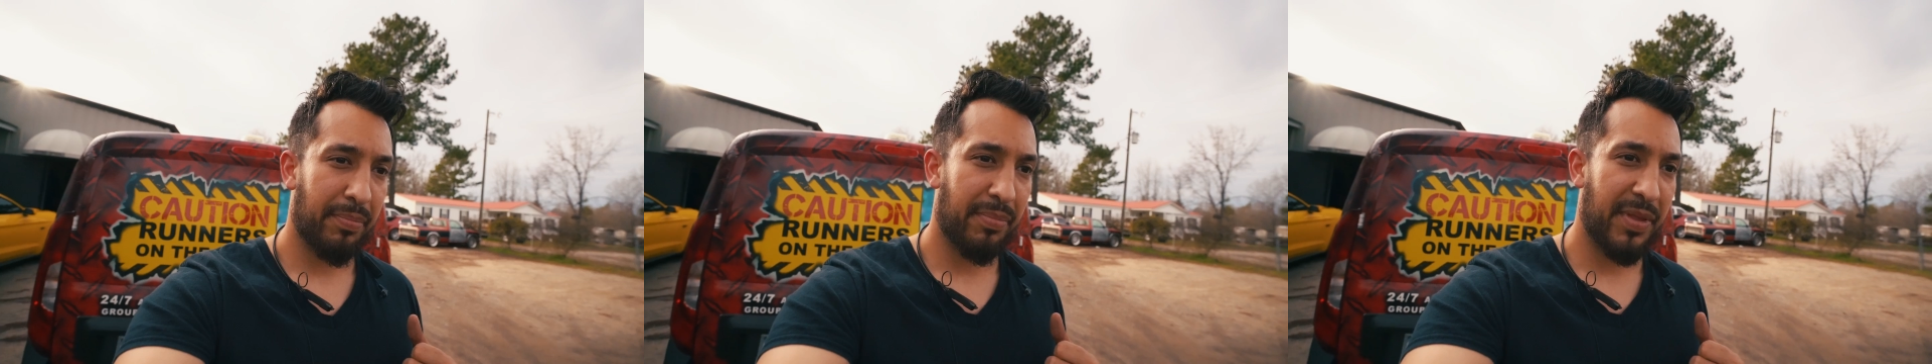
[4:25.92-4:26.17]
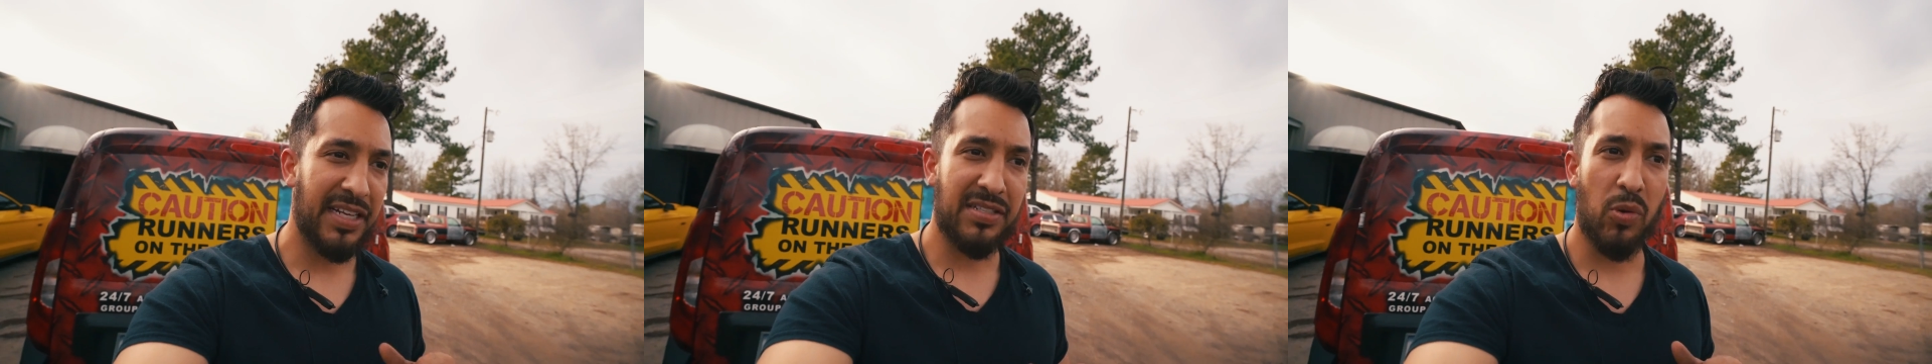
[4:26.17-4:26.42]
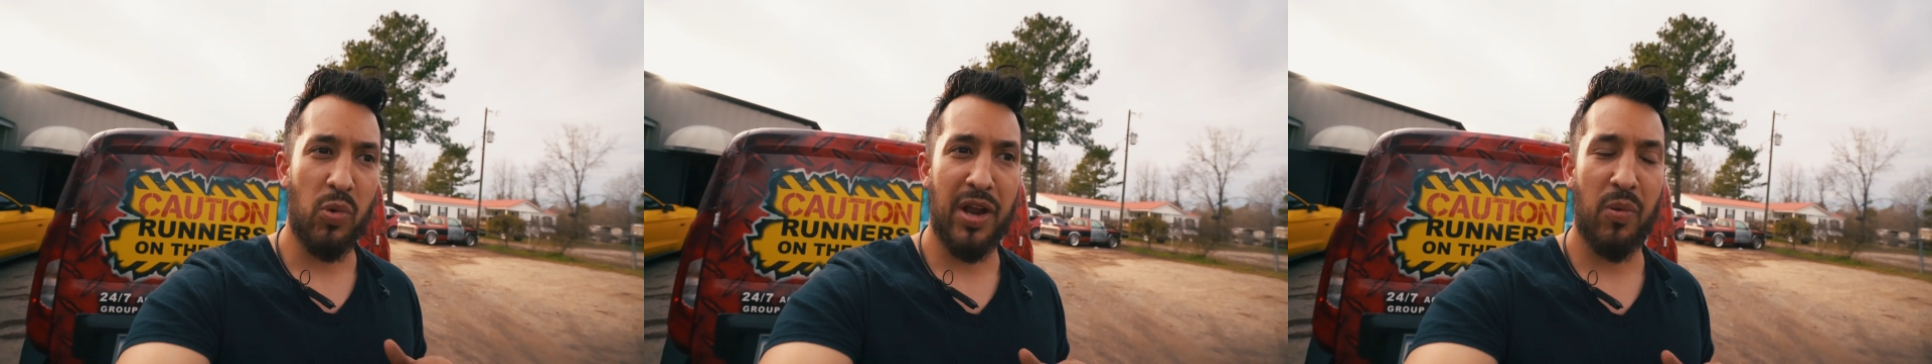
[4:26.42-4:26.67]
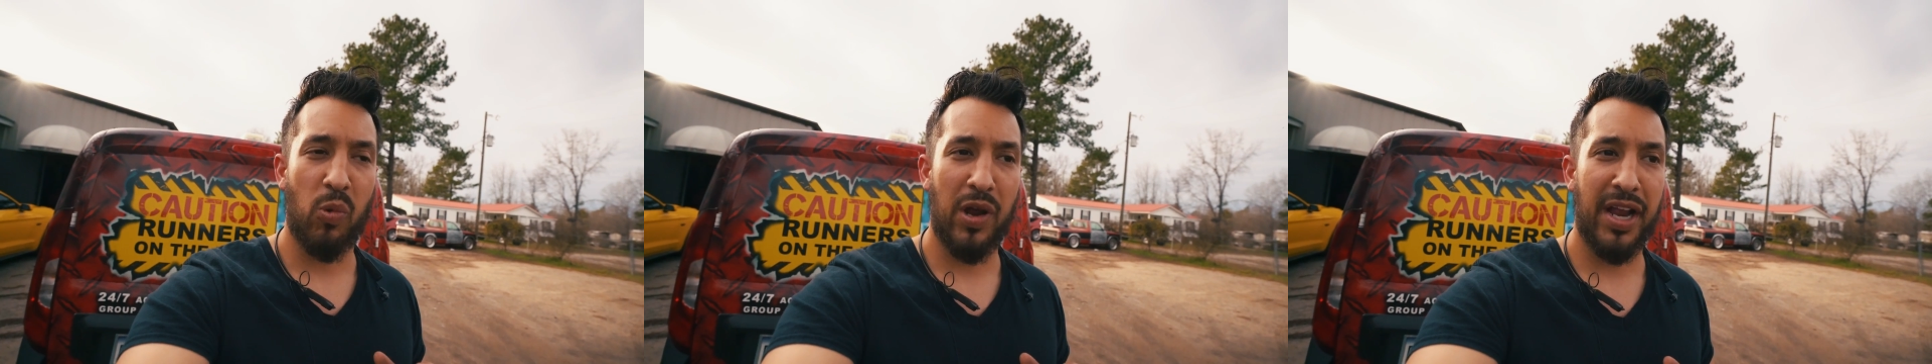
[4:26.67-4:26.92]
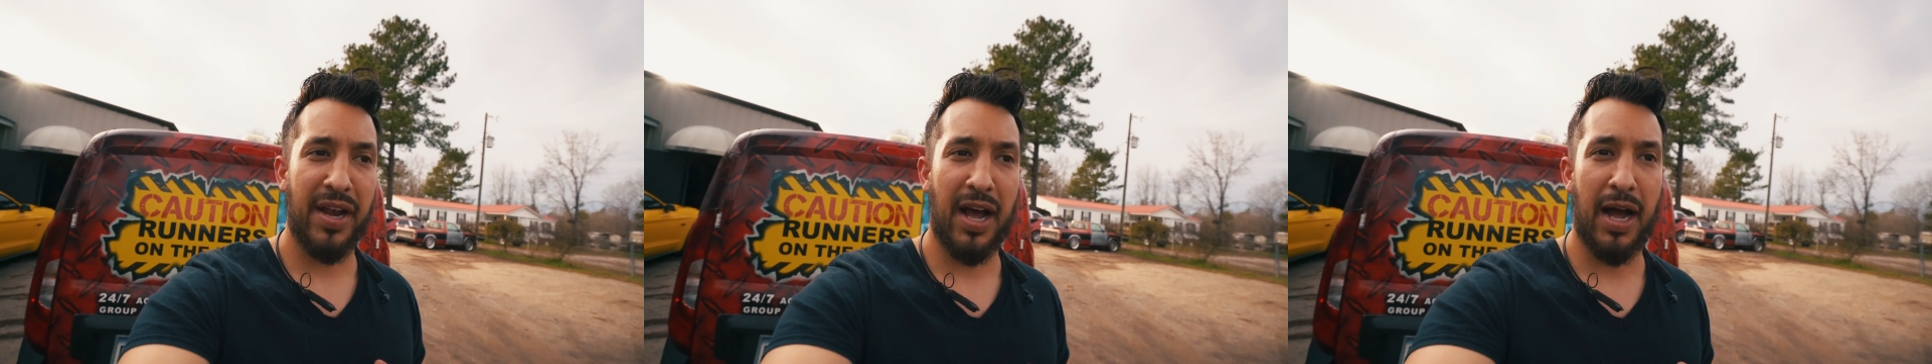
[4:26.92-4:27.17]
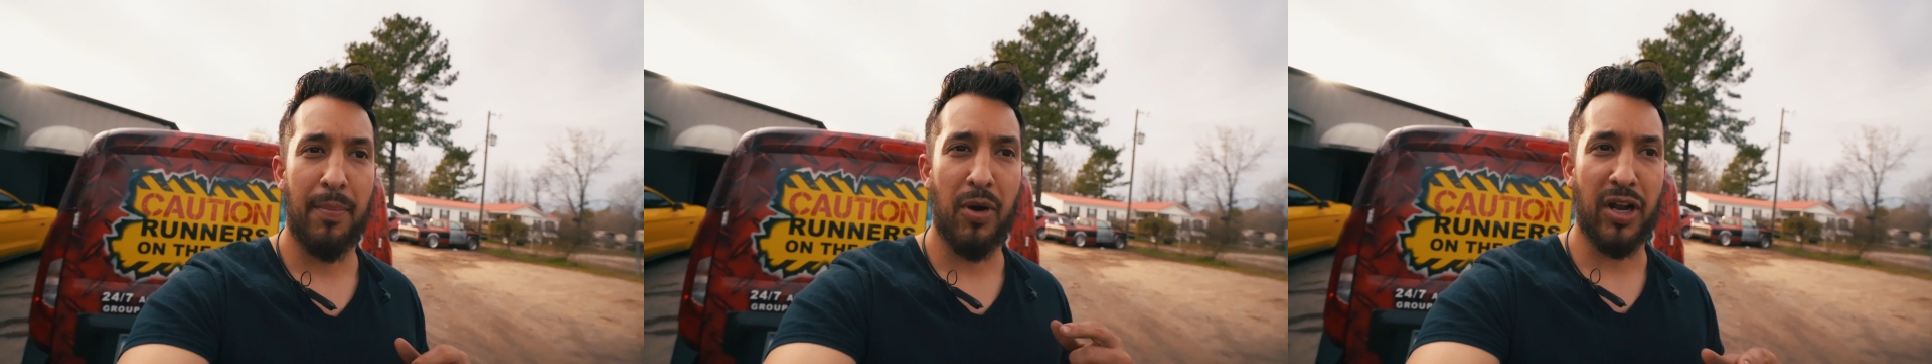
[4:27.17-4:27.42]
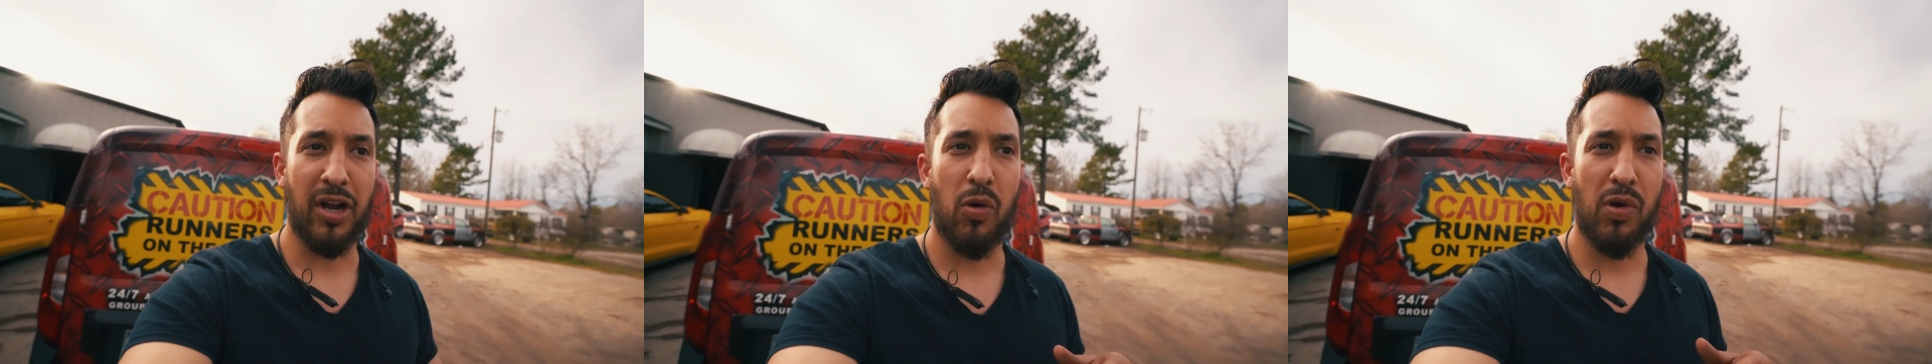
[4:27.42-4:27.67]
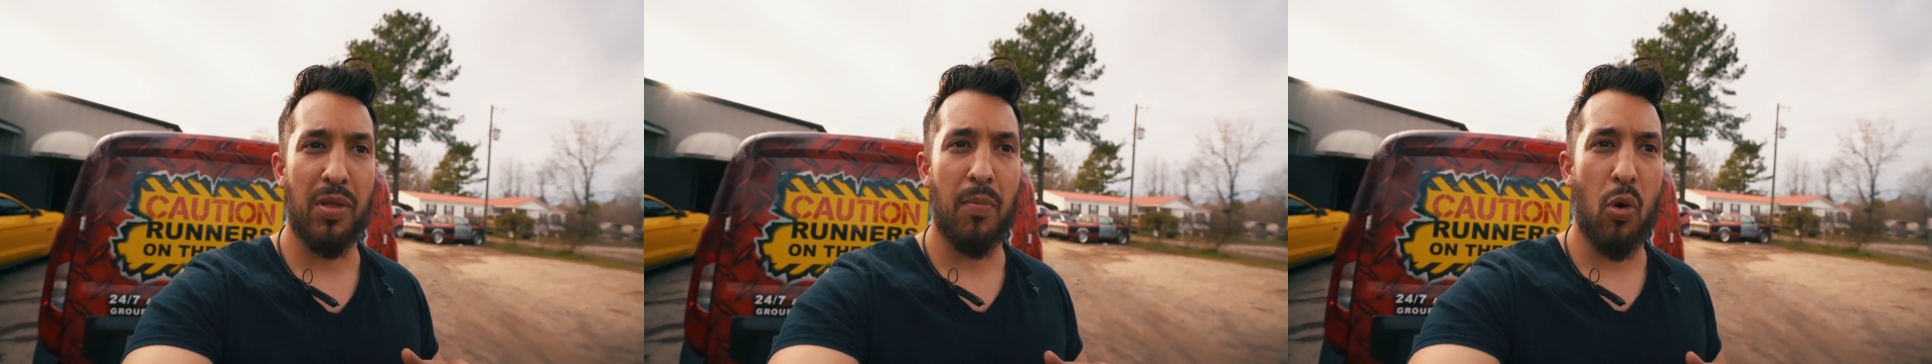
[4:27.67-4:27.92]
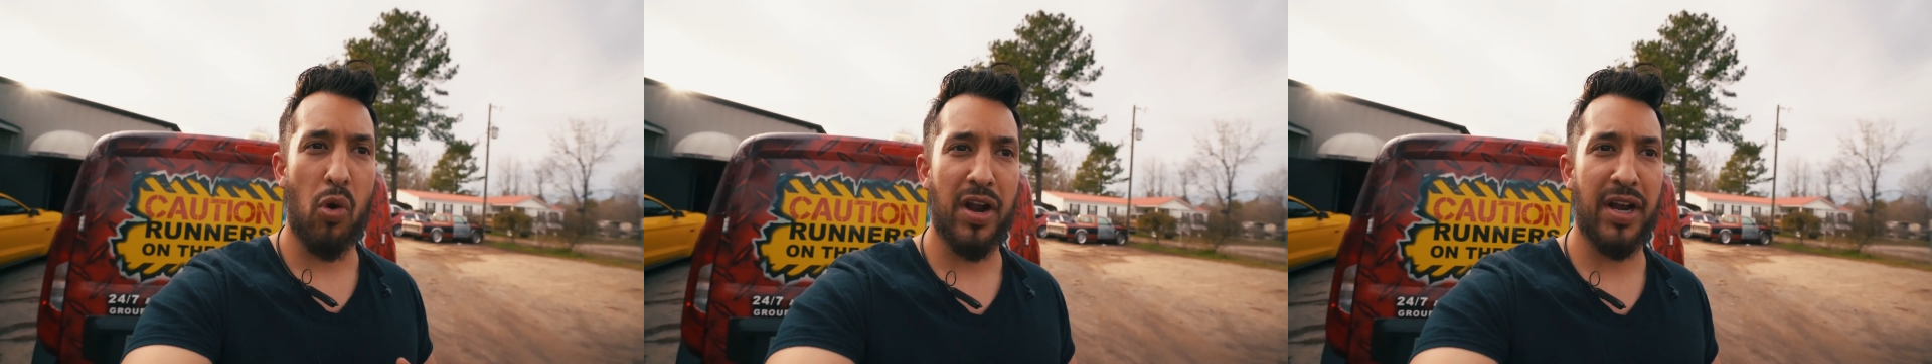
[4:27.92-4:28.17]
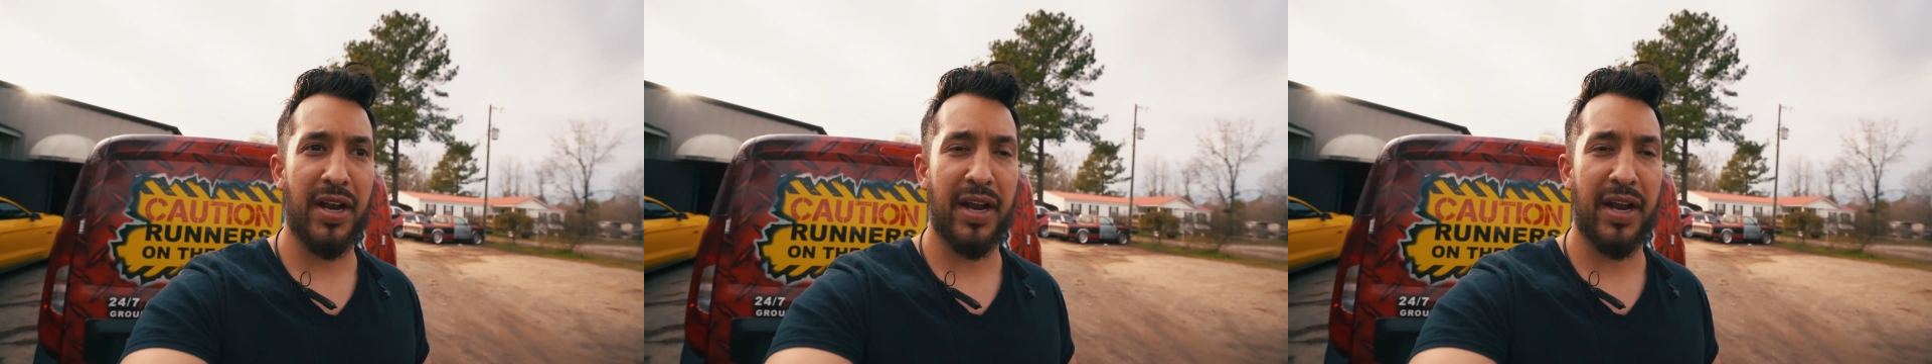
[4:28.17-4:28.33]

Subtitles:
that's a win-win. I'm gonna go in the morning